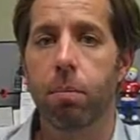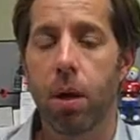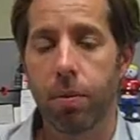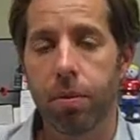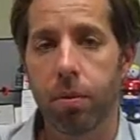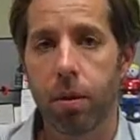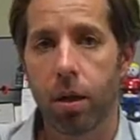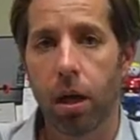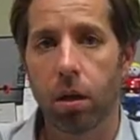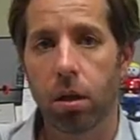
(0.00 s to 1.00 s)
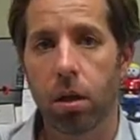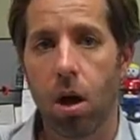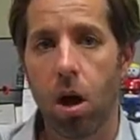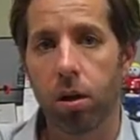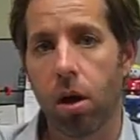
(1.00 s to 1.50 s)
But
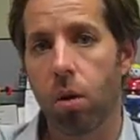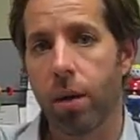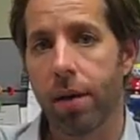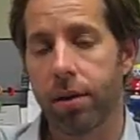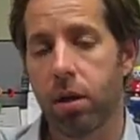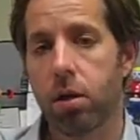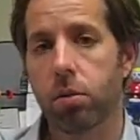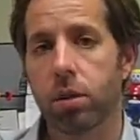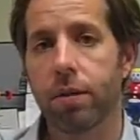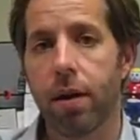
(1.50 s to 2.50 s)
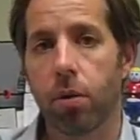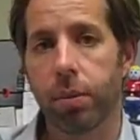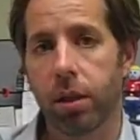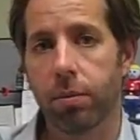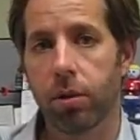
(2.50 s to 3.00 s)
all in all, we have a huge
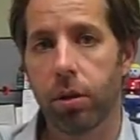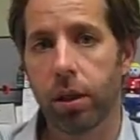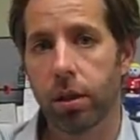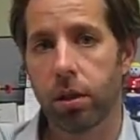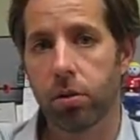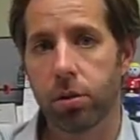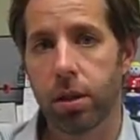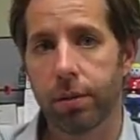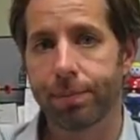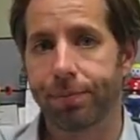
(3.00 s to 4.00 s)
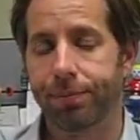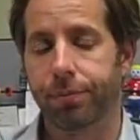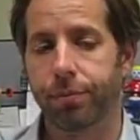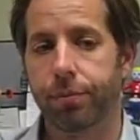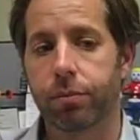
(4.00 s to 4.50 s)
development community in Houston.
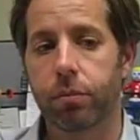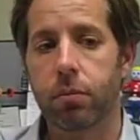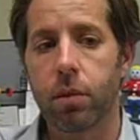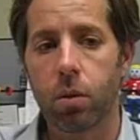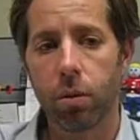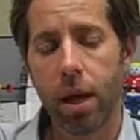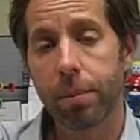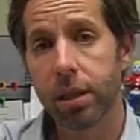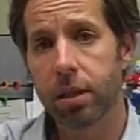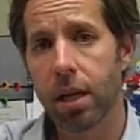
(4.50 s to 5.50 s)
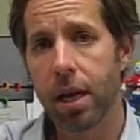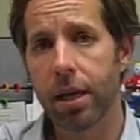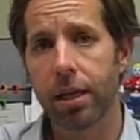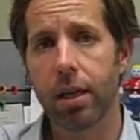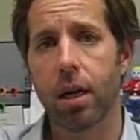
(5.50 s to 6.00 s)
With that being
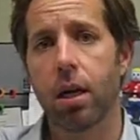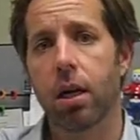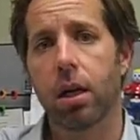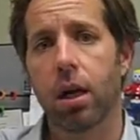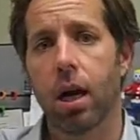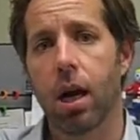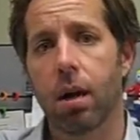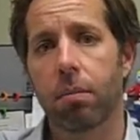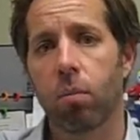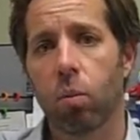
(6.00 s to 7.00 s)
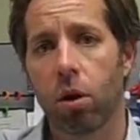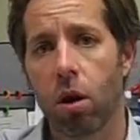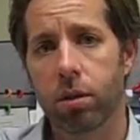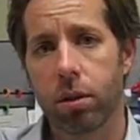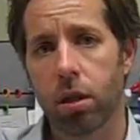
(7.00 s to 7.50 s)
said, we're
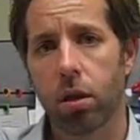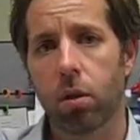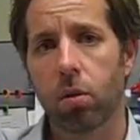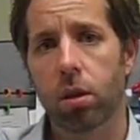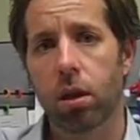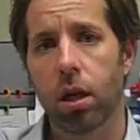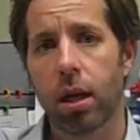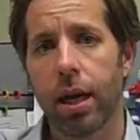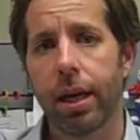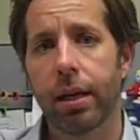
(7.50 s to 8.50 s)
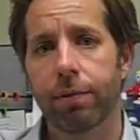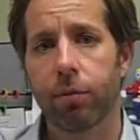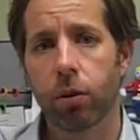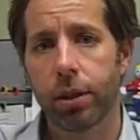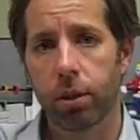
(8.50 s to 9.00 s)
also a
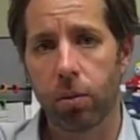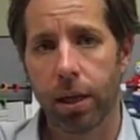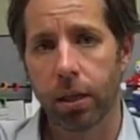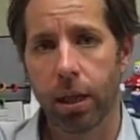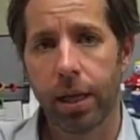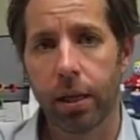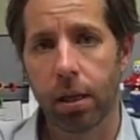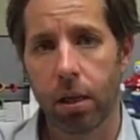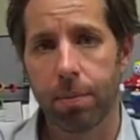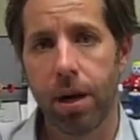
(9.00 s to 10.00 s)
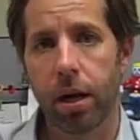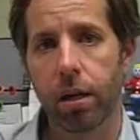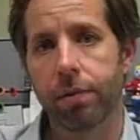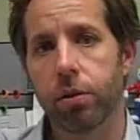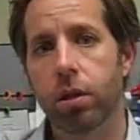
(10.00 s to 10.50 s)
fully deregulated and
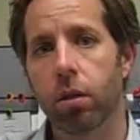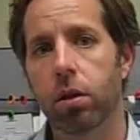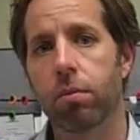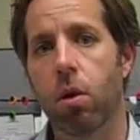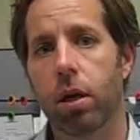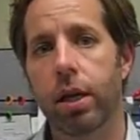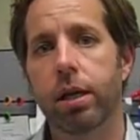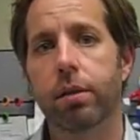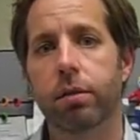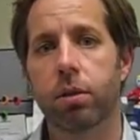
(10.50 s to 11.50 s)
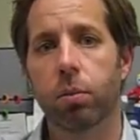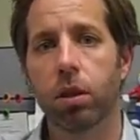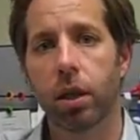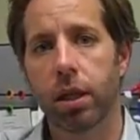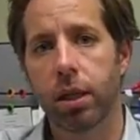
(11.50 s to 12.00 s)
competitive utility market. So when
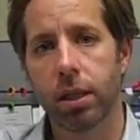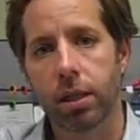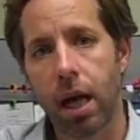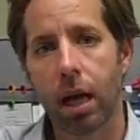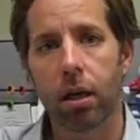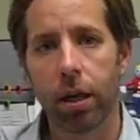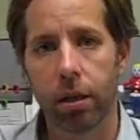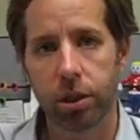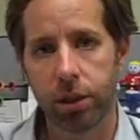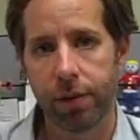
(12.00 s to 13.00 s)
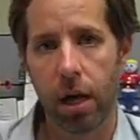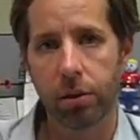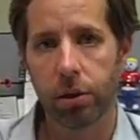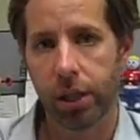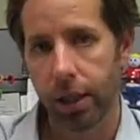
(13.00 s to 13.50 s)
you look at the entire energy
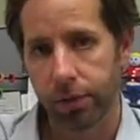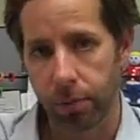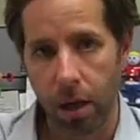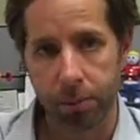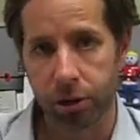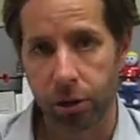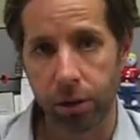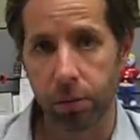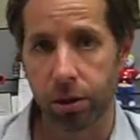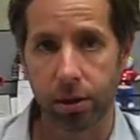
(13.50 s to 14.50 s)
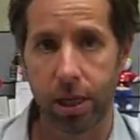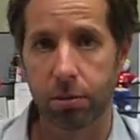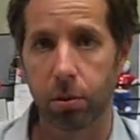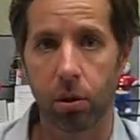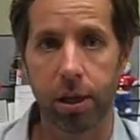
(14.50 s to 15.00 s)
value chain from upstream, which is
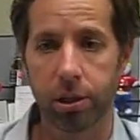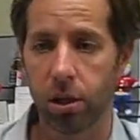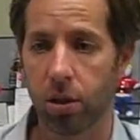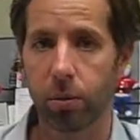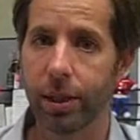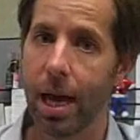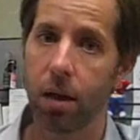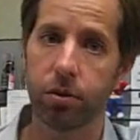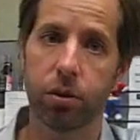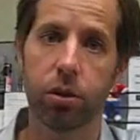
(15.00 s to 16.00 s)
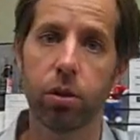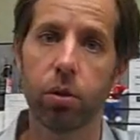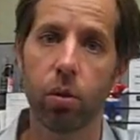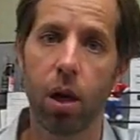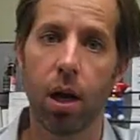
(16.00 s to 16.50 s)
exploration, all the way down
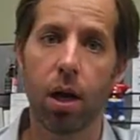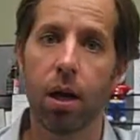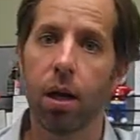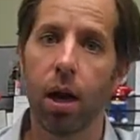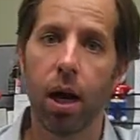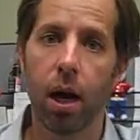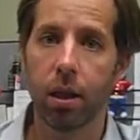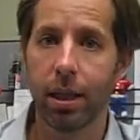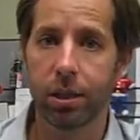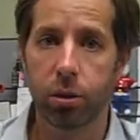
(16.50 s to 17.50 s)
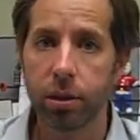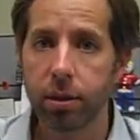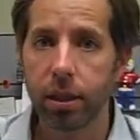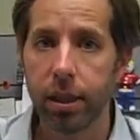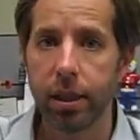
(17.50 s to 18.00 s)
to
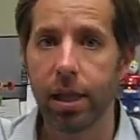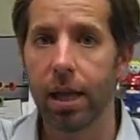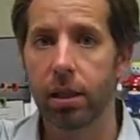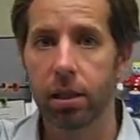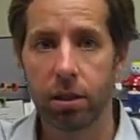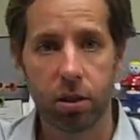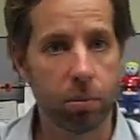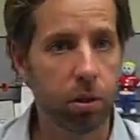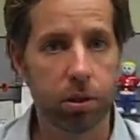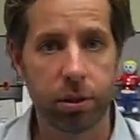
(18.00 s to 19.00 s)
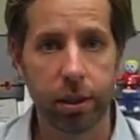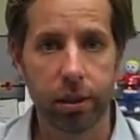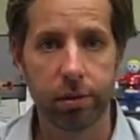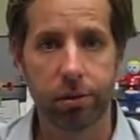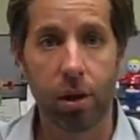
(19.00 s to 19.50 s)
electricity that consumers
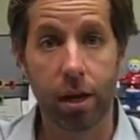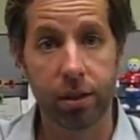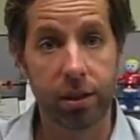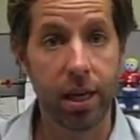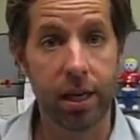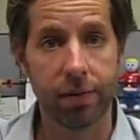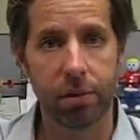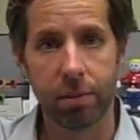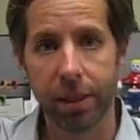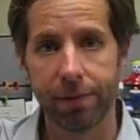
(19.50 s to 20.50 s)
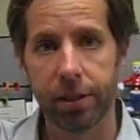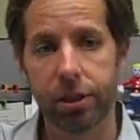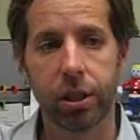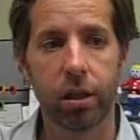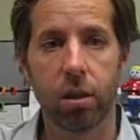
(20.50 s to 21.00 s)
can try to save and be
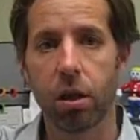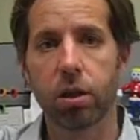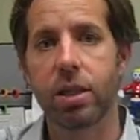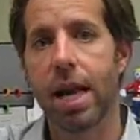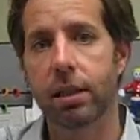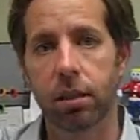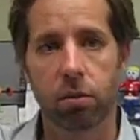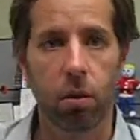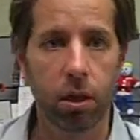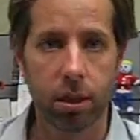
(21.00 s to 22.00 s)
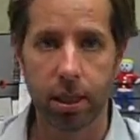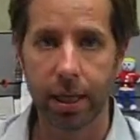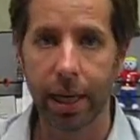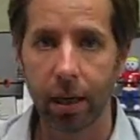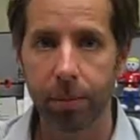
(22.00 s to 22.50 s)
efficient, Texas runs the
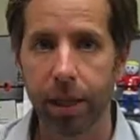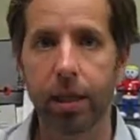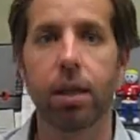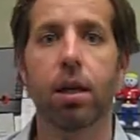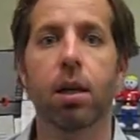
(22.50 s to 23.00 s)
gamut,